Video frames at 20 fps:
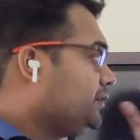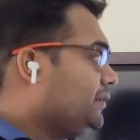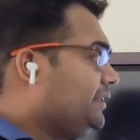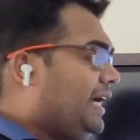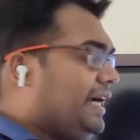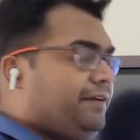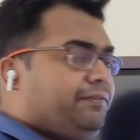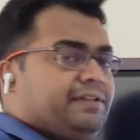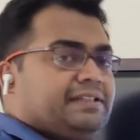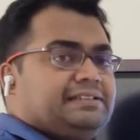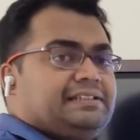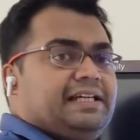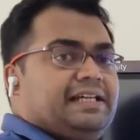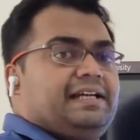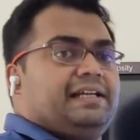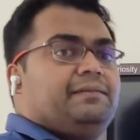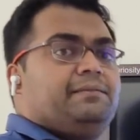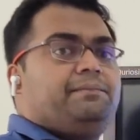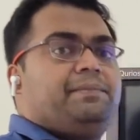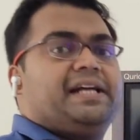So that we
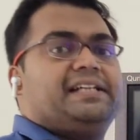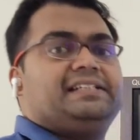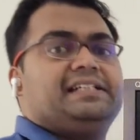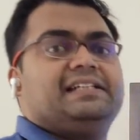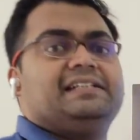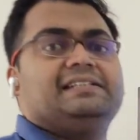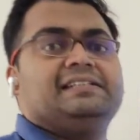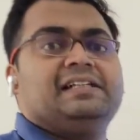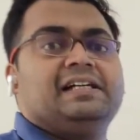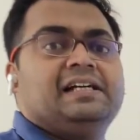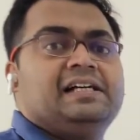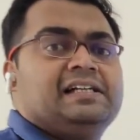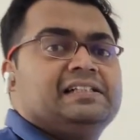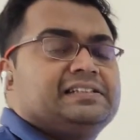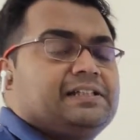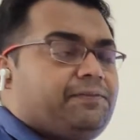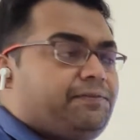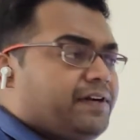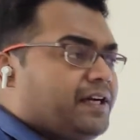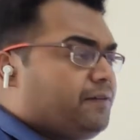see in patients
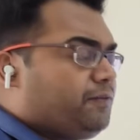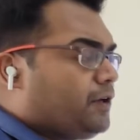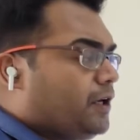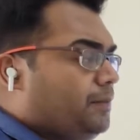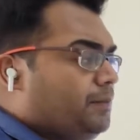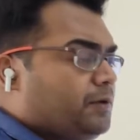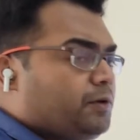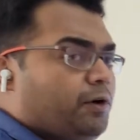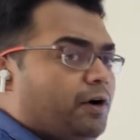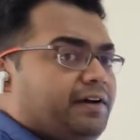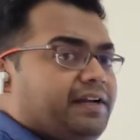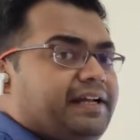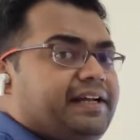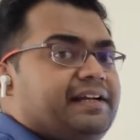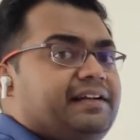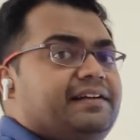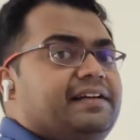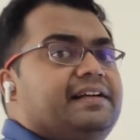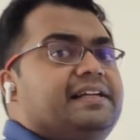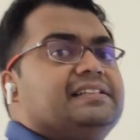suffering from chronic
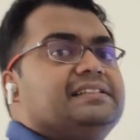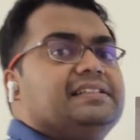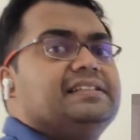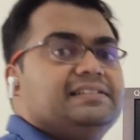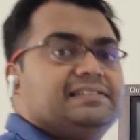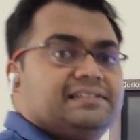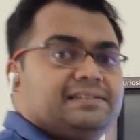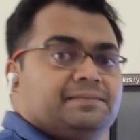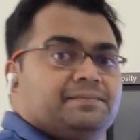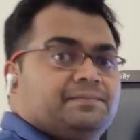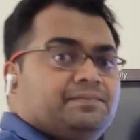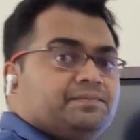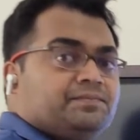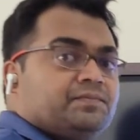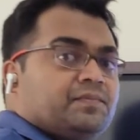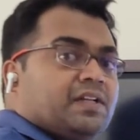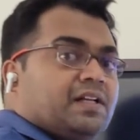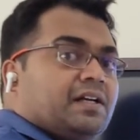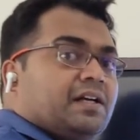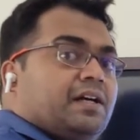kidney disease,
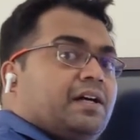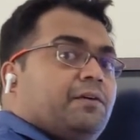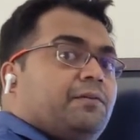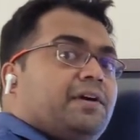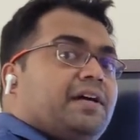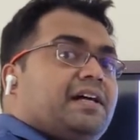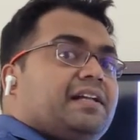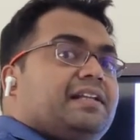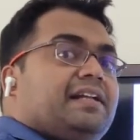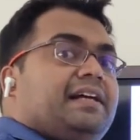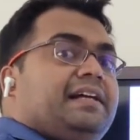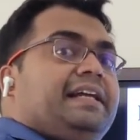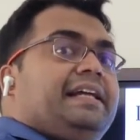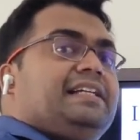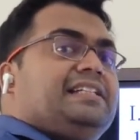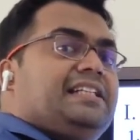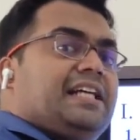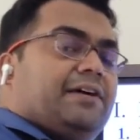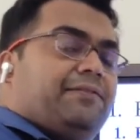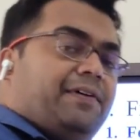where the
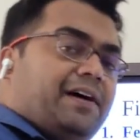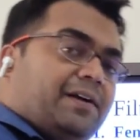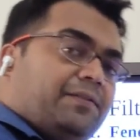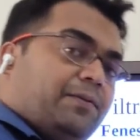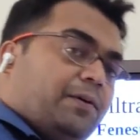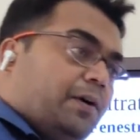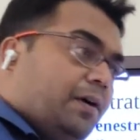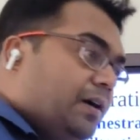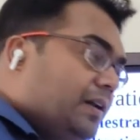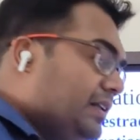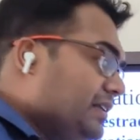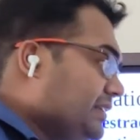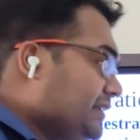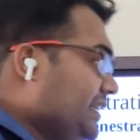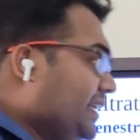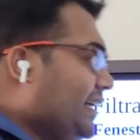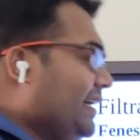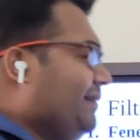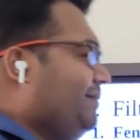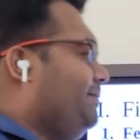EGFR falls,
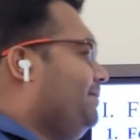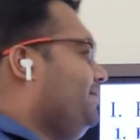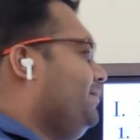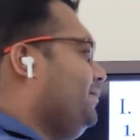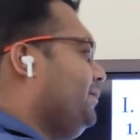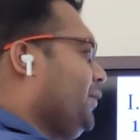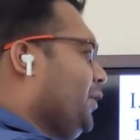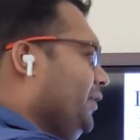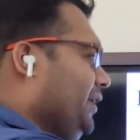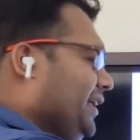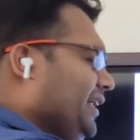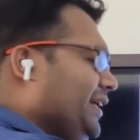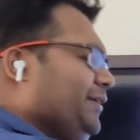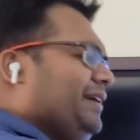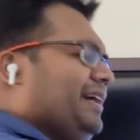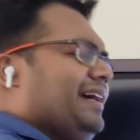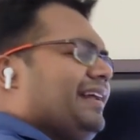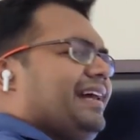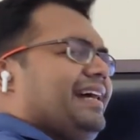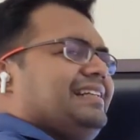the
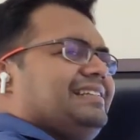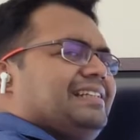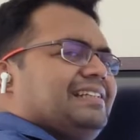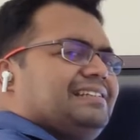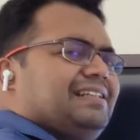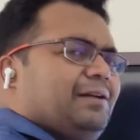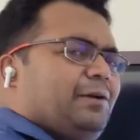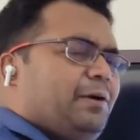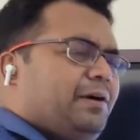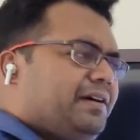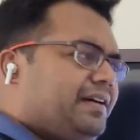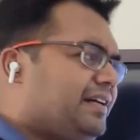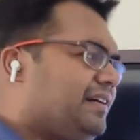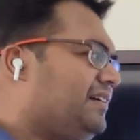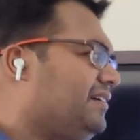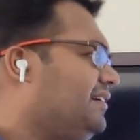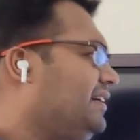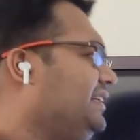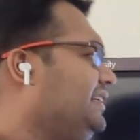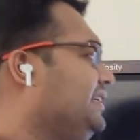proteinuria rises a lot.
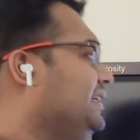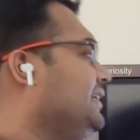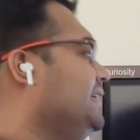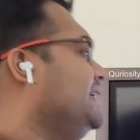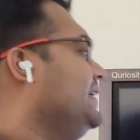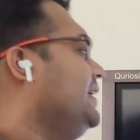Right?